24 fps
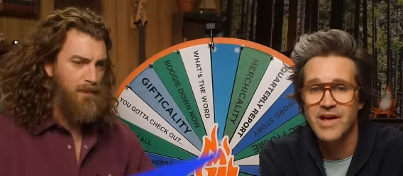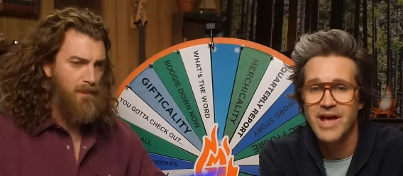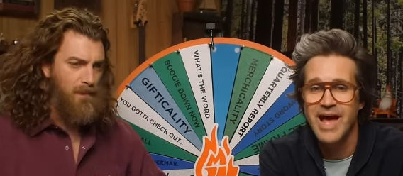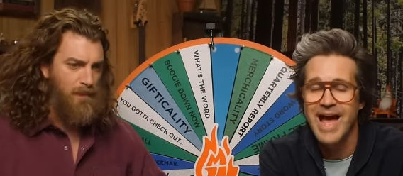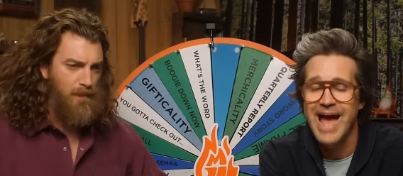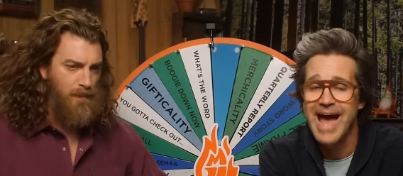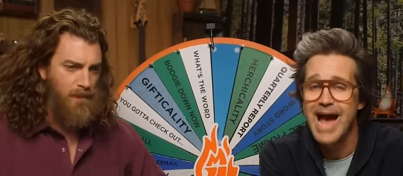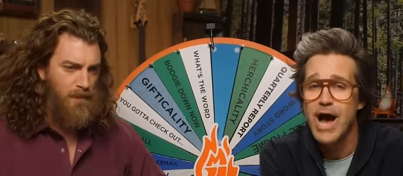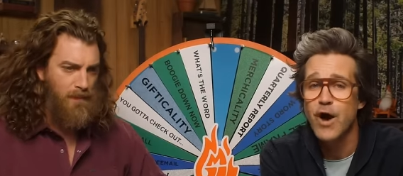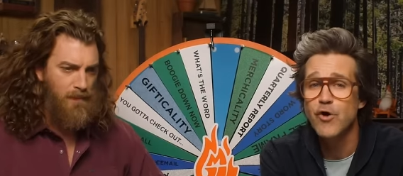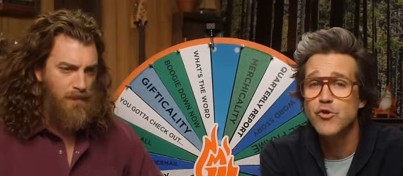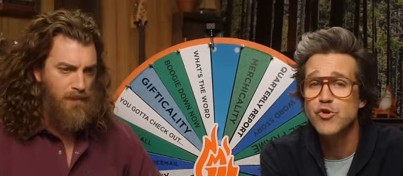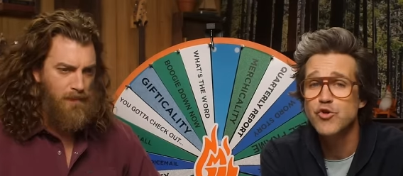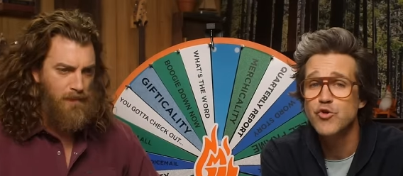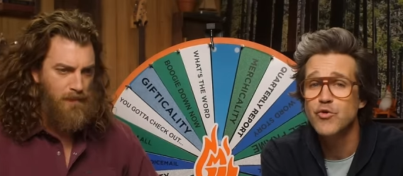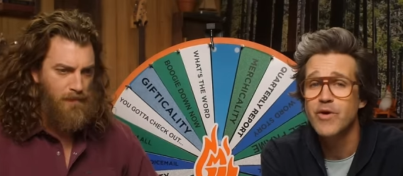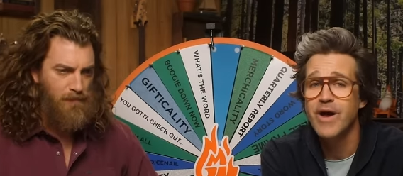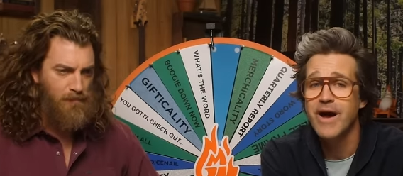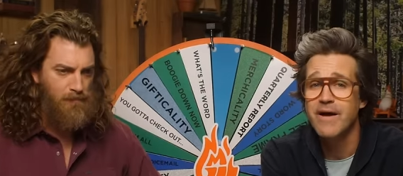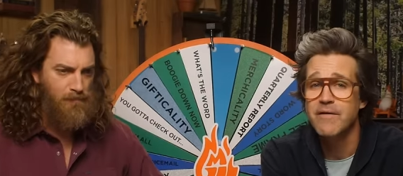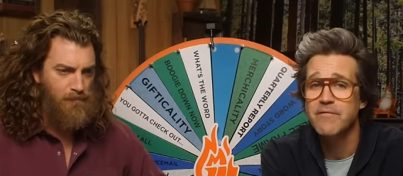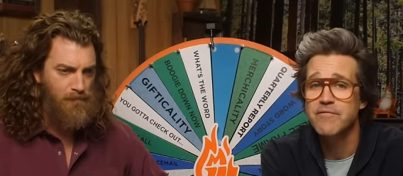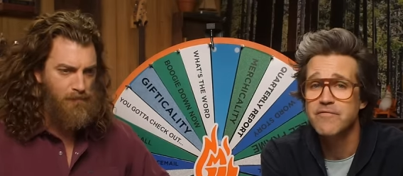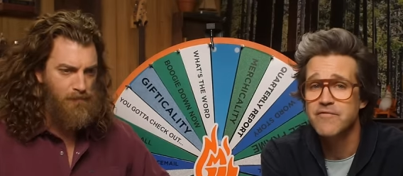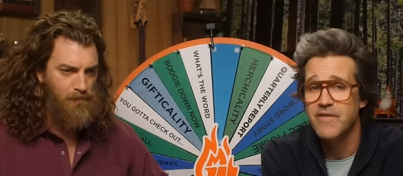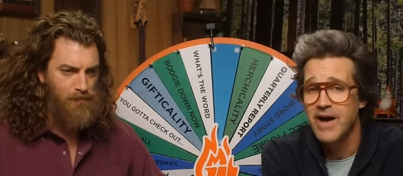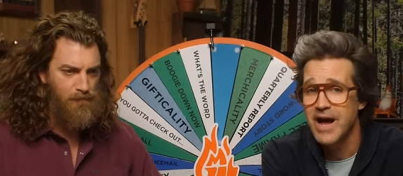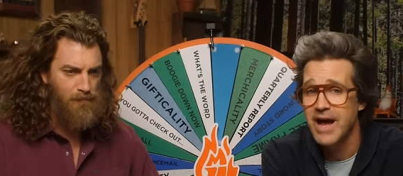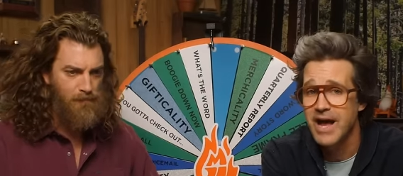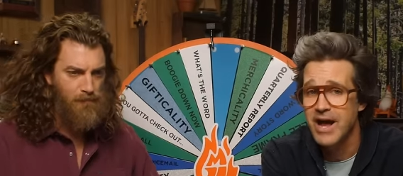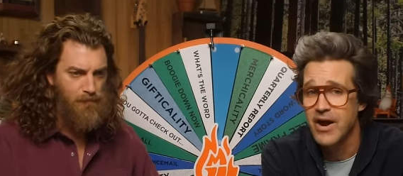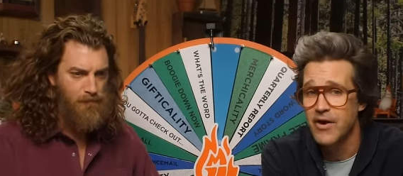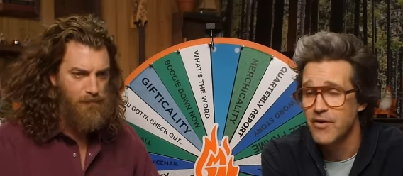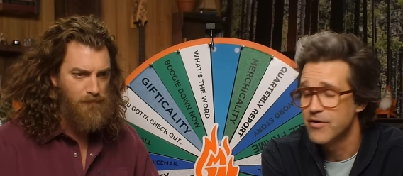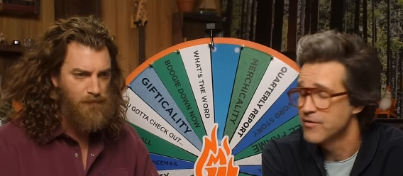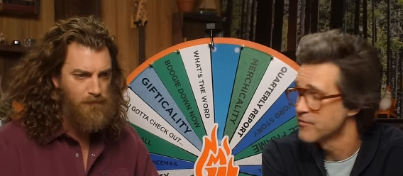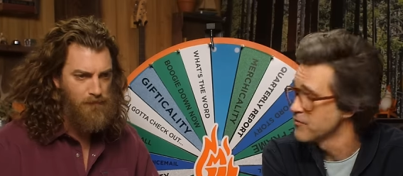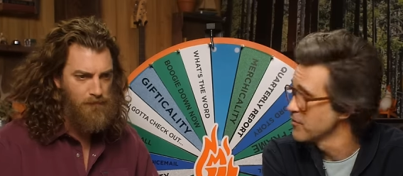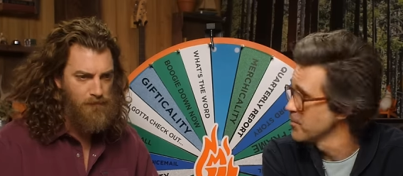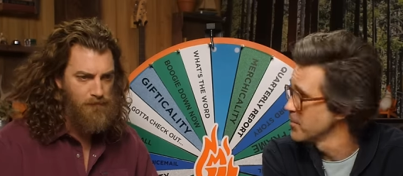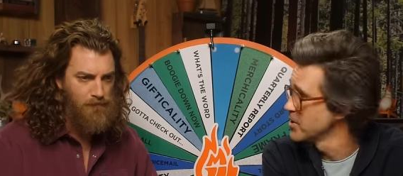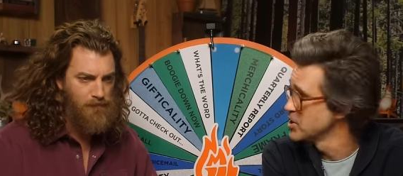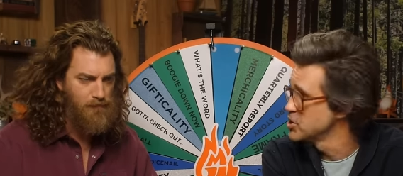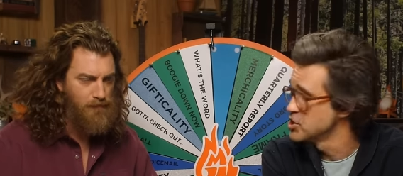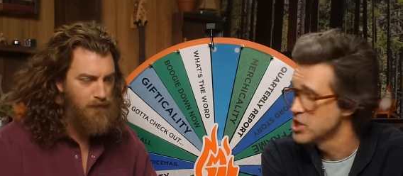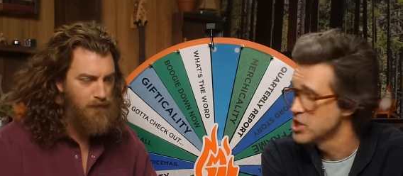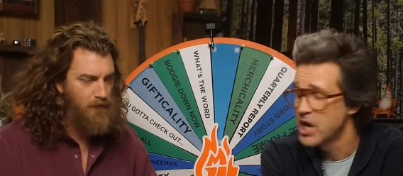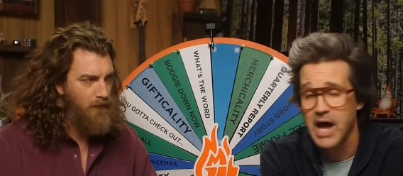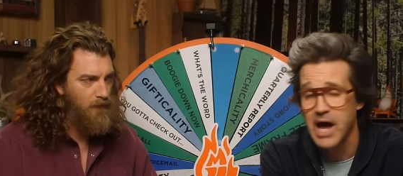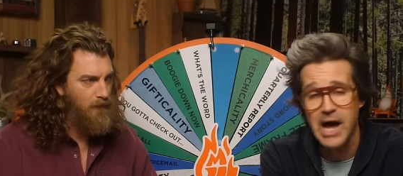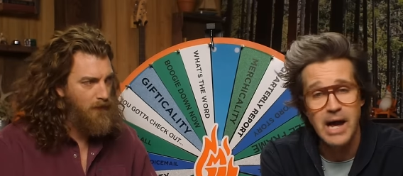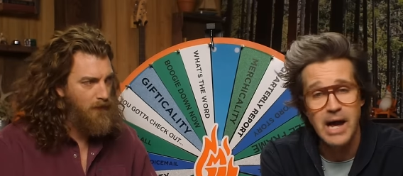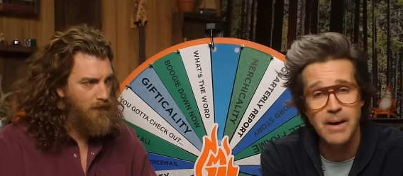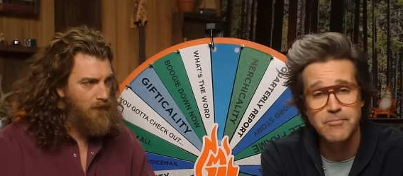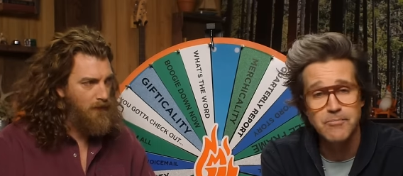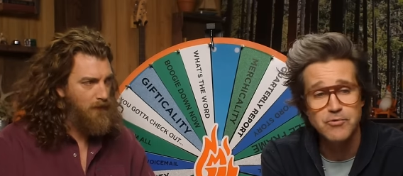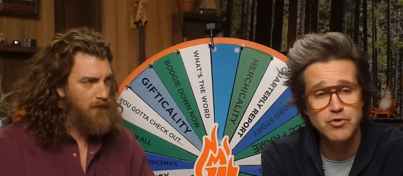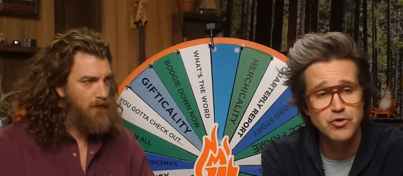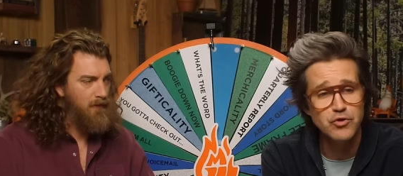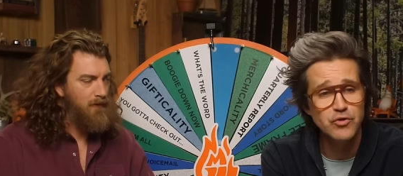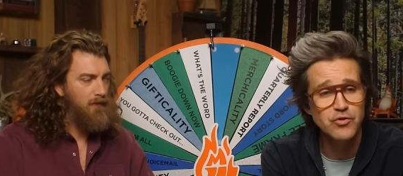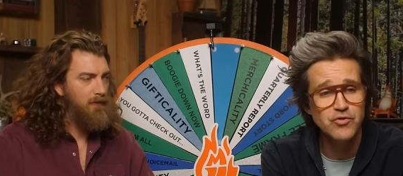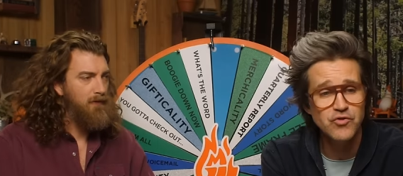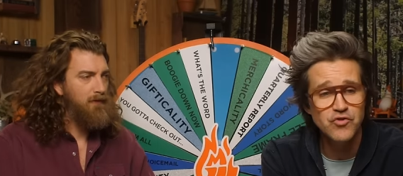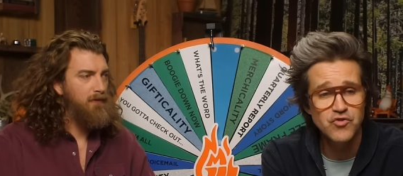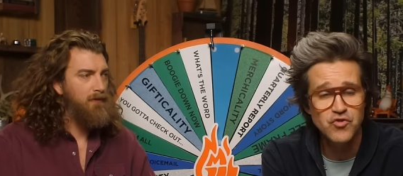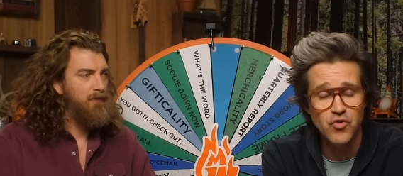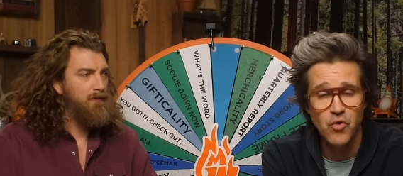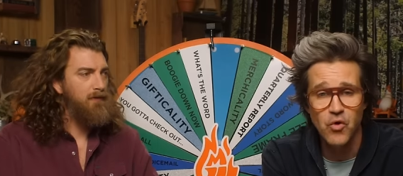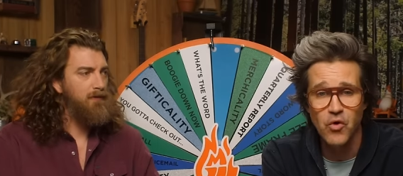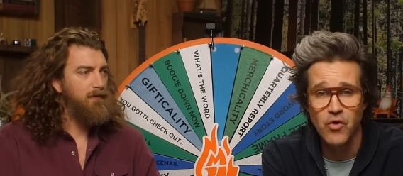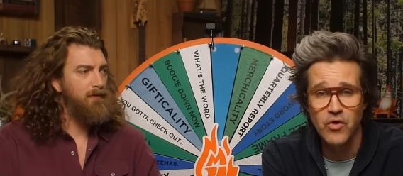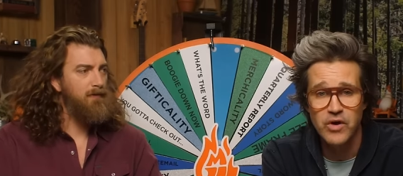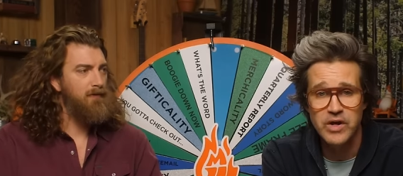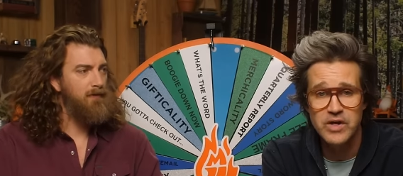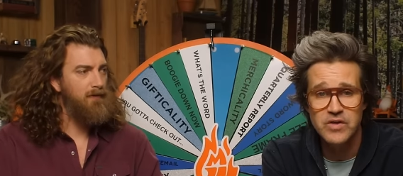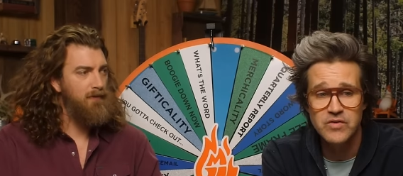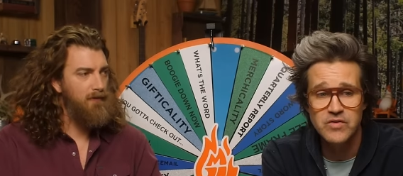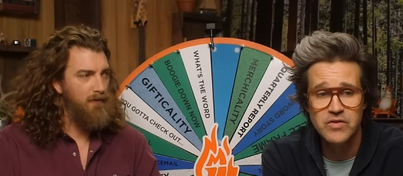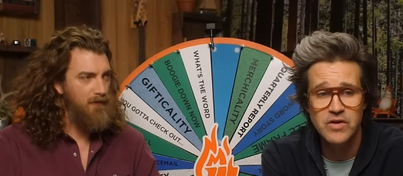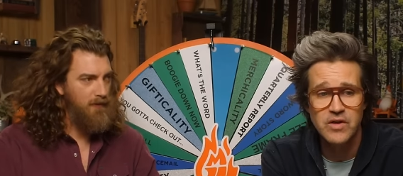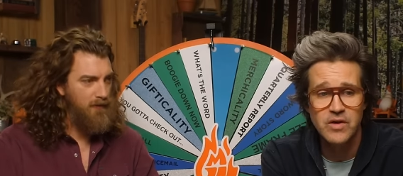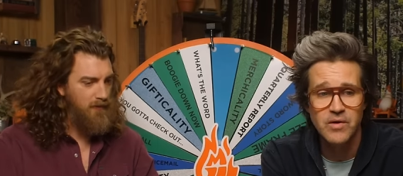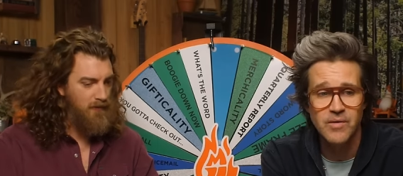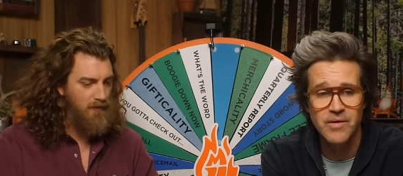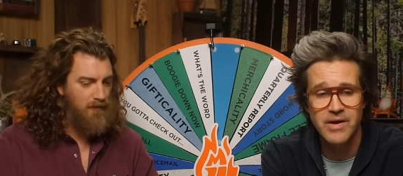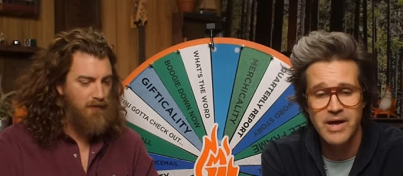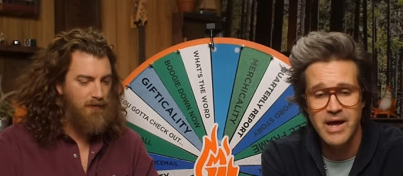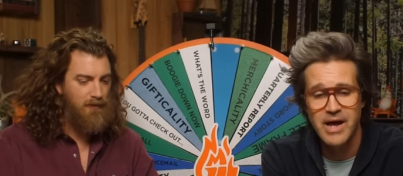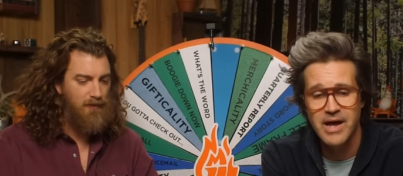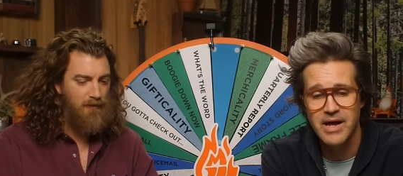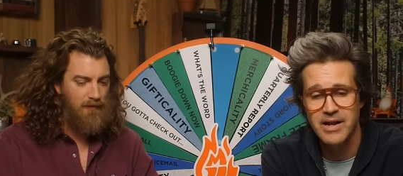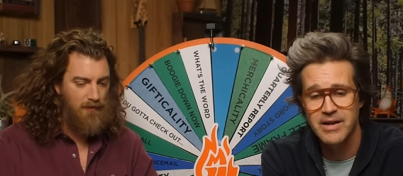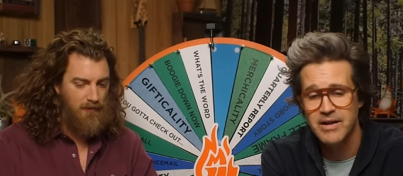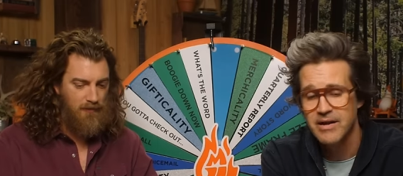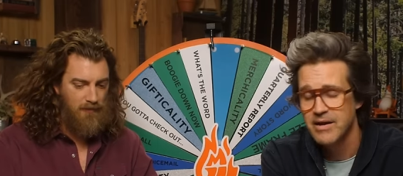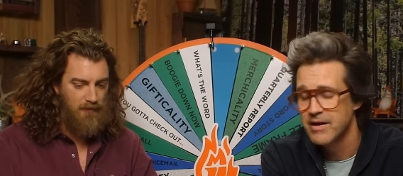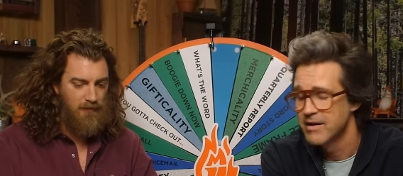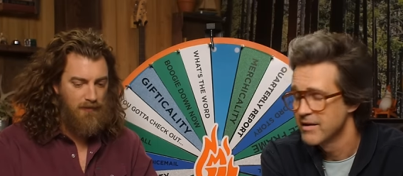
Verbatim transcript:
Speaker 1: how you got fired from a job. True stories. We got